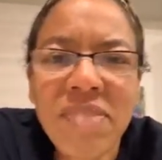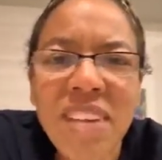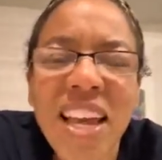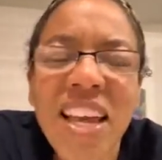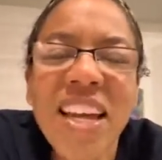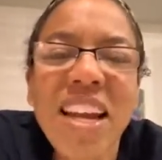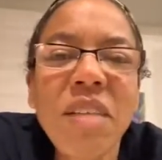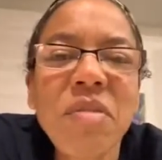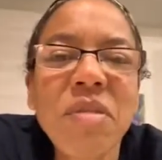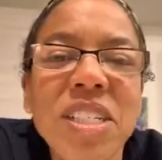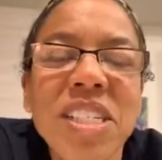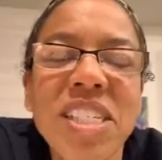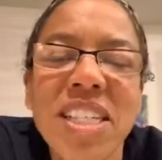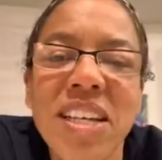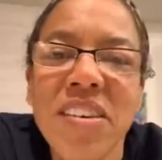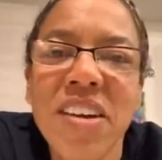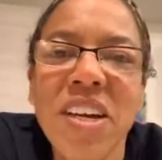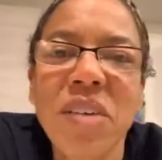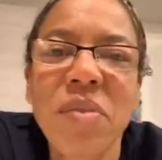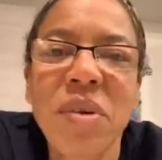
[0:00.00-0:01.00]
And I
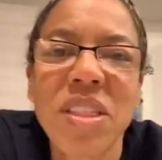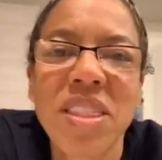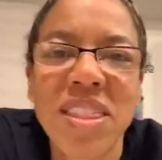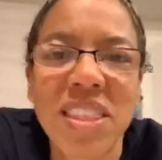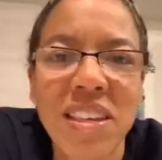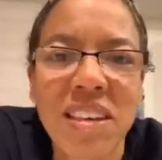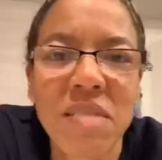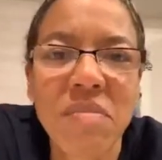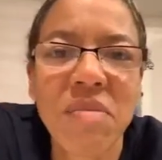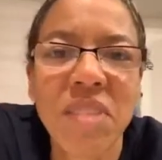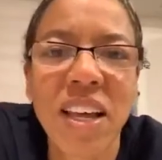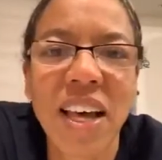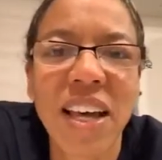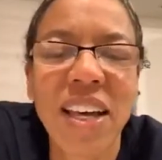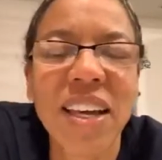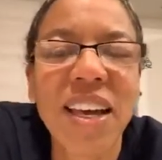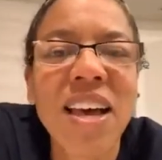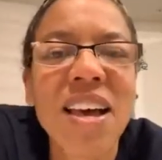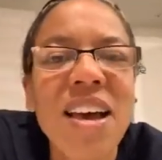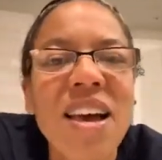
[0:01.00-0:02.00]
sharing with them
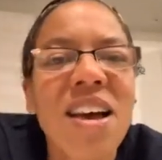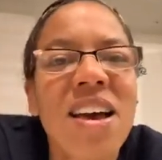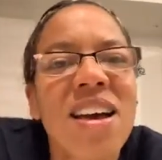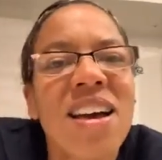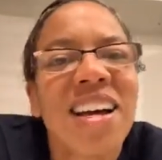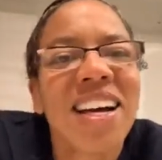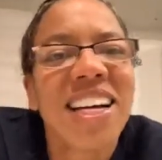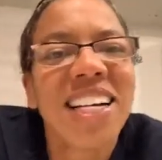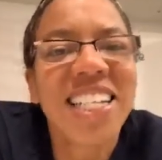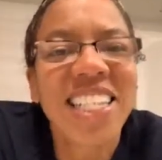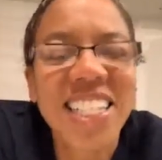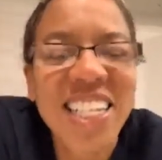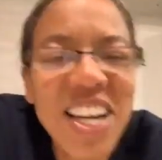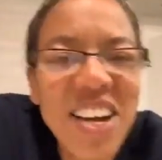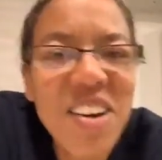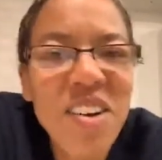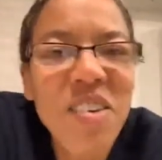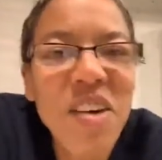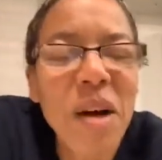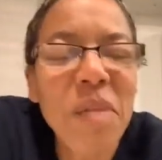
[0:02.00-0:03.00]

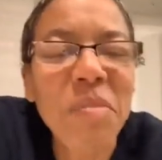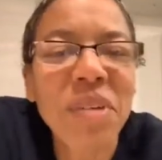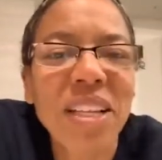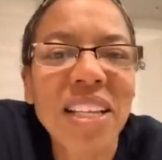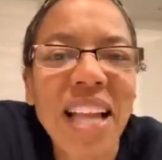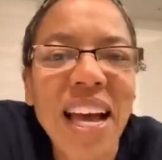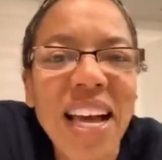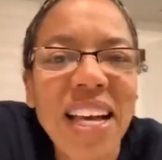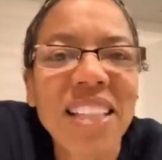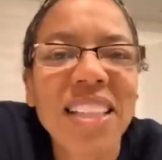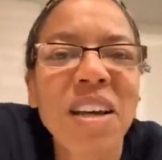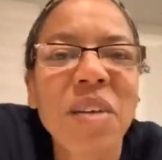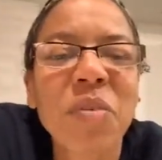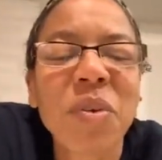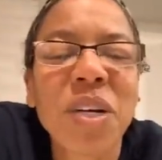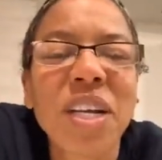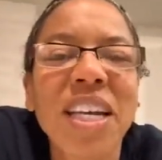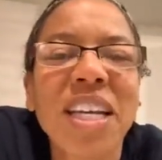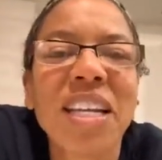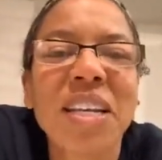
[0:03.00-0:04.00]
I'm glad that
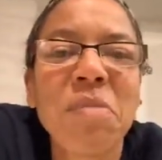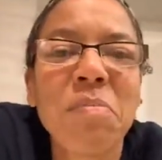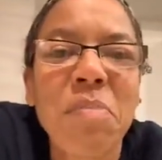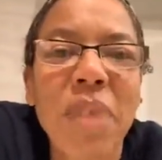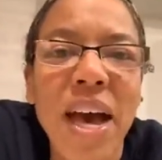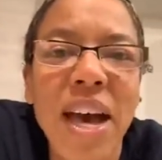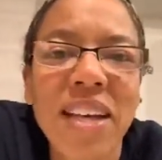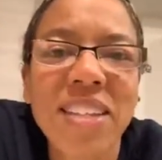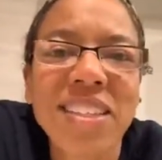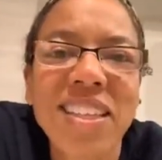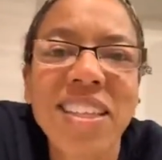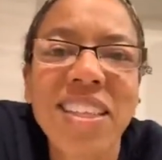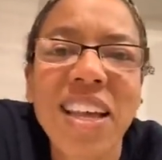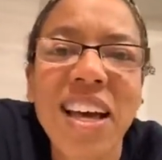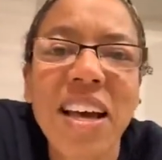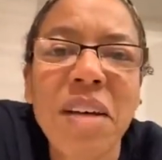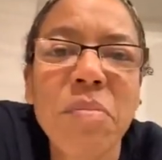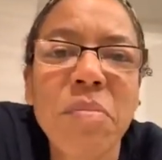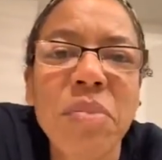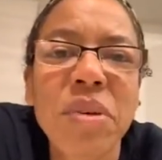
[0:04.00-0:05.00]
we're getting back to
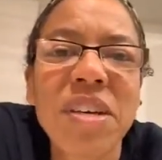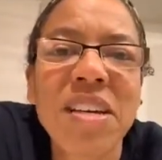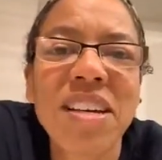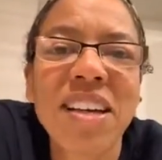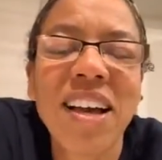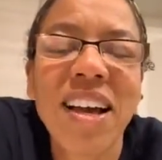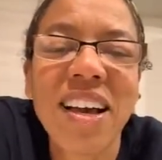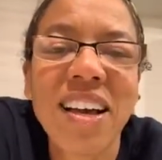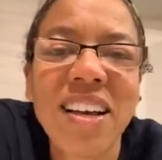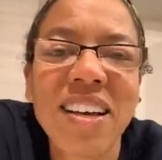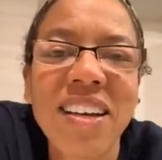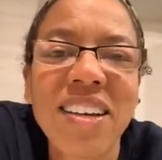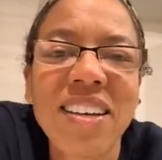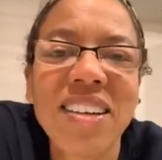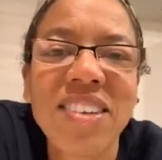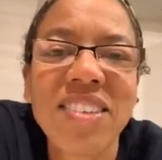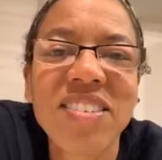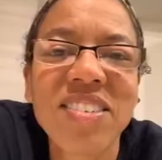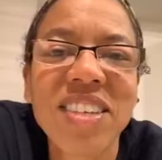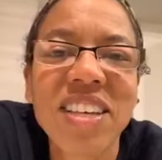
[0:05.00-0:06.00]
that
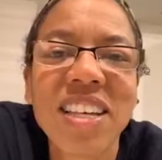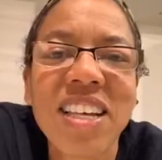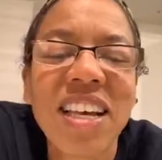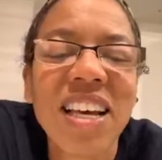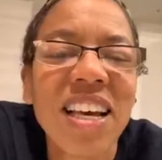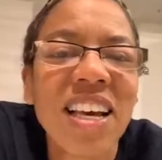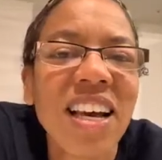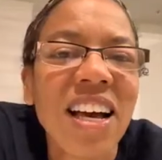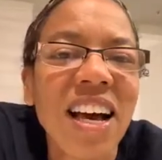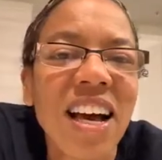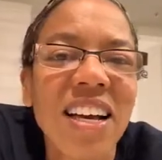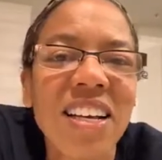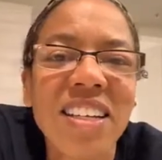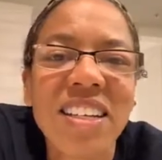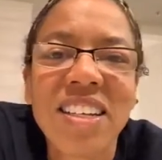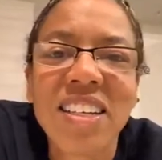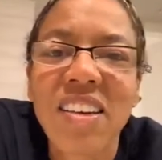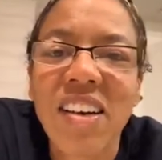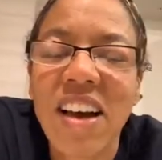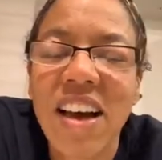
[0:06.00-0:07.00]
because,
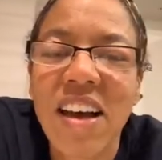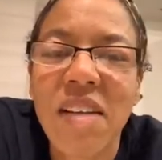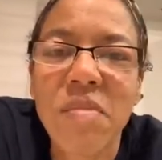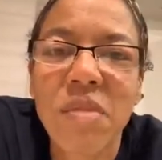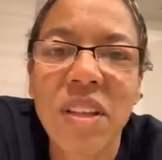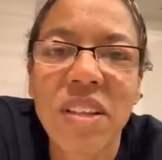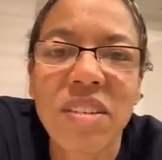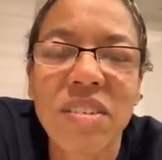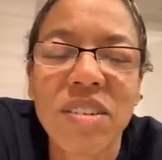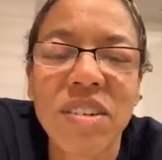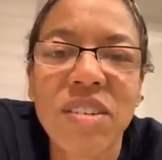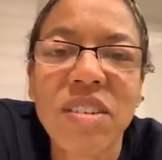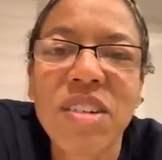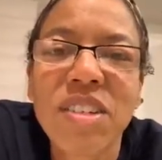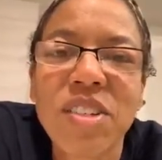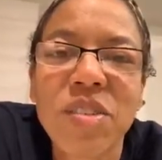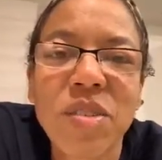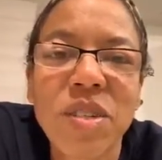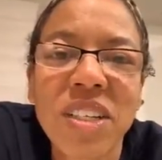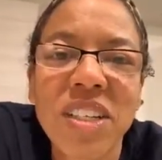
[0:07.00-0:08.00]
I have my little
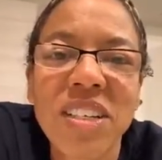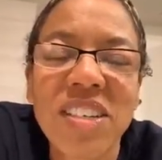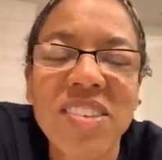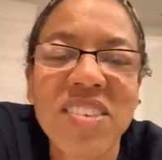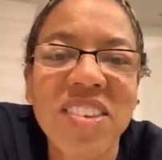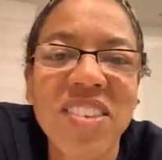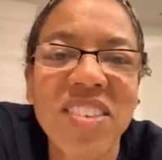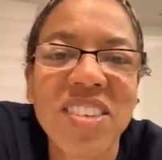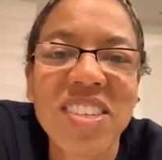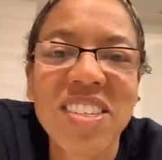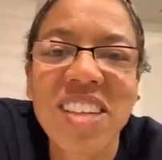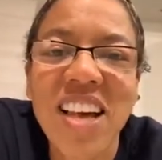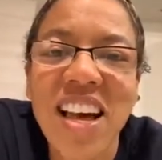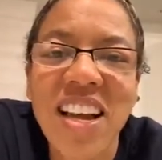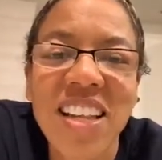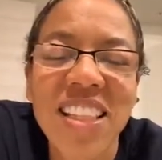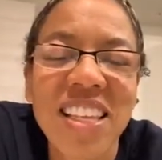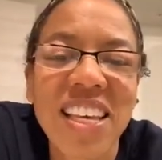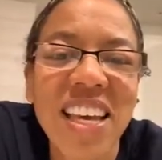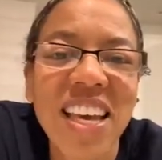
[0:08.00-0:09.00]
grocery list on the side
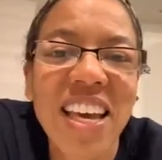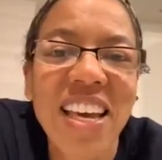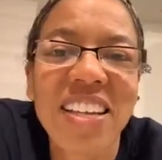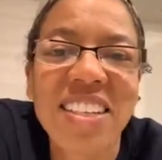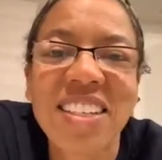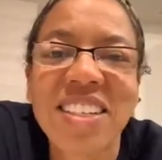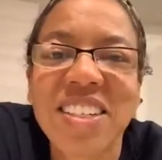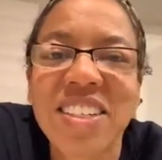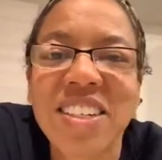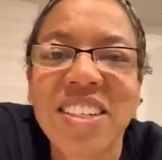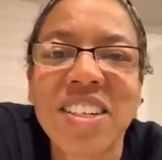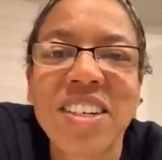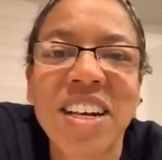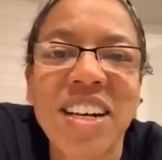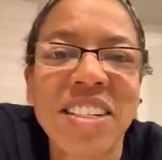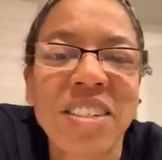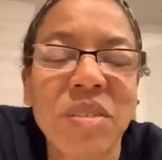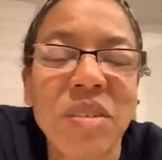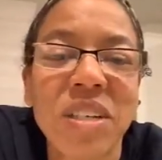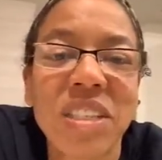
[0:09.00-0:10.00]
of the calendar. I
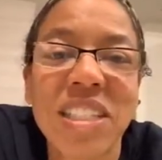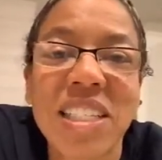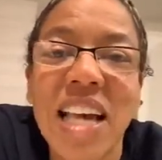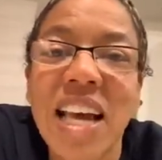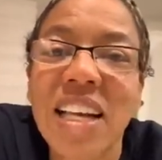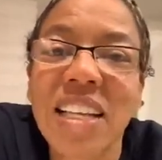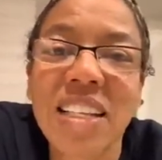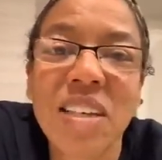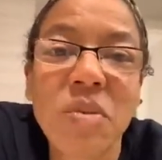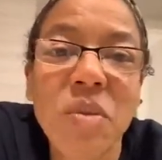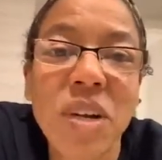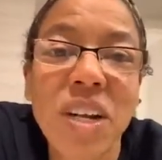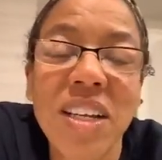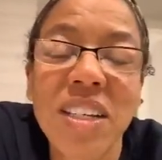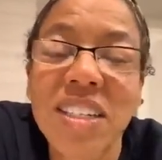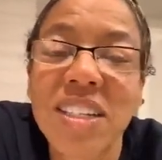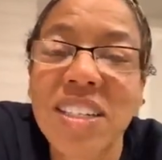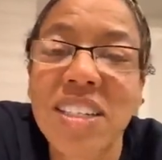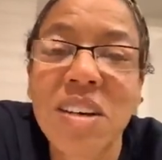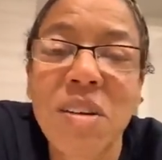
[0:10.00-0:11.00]
know exactly what I
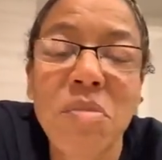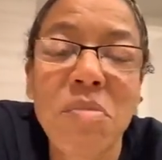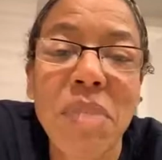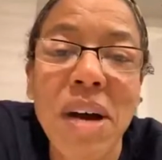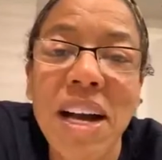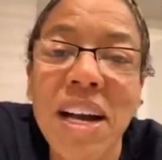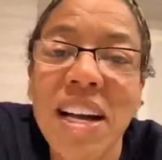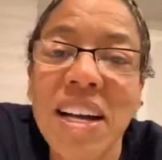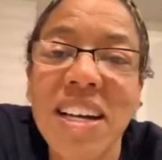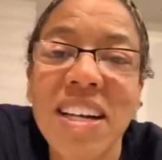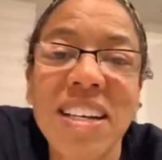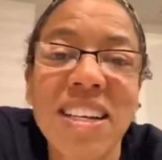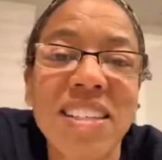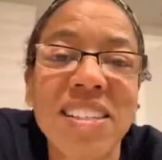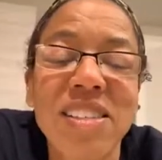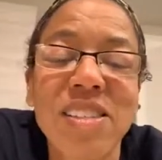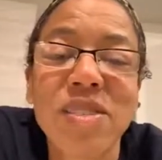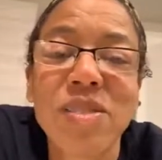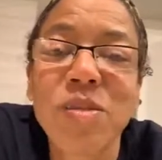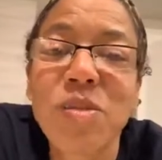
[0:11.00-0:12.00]
need to go buy as
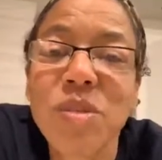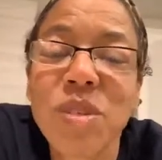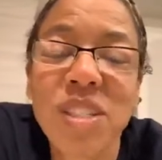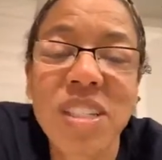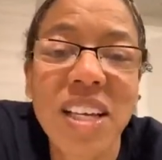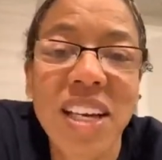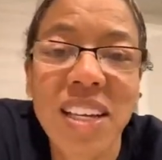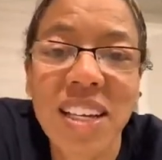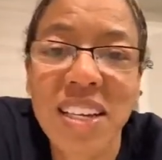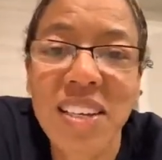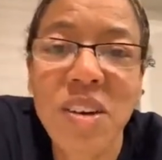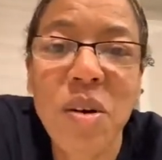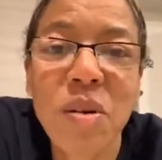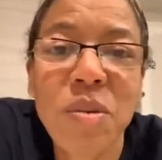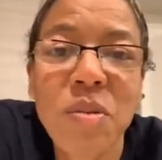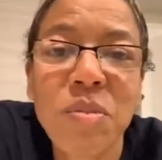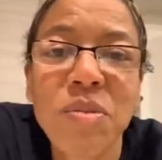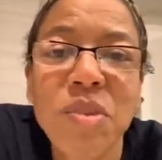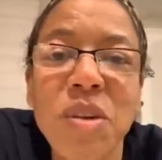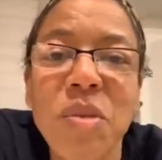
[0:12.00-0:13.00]
soon as I get
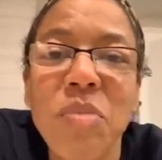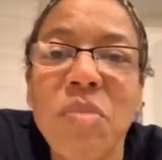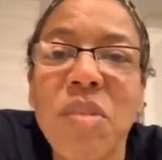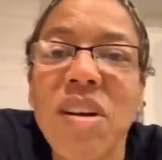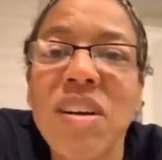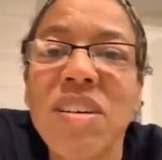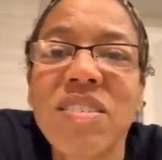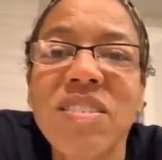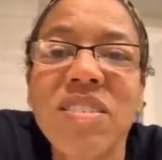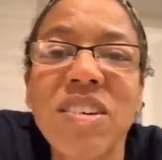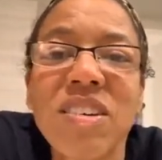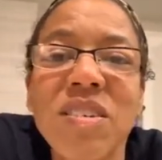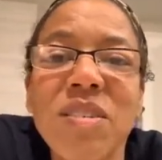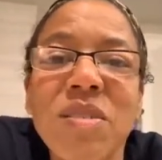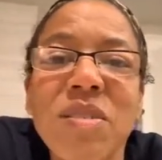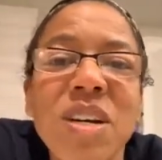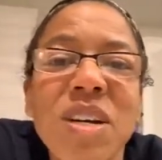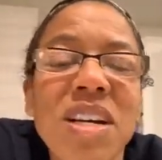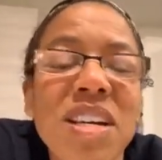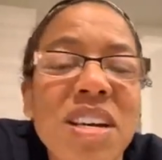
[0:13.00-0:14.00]
home tomorrow.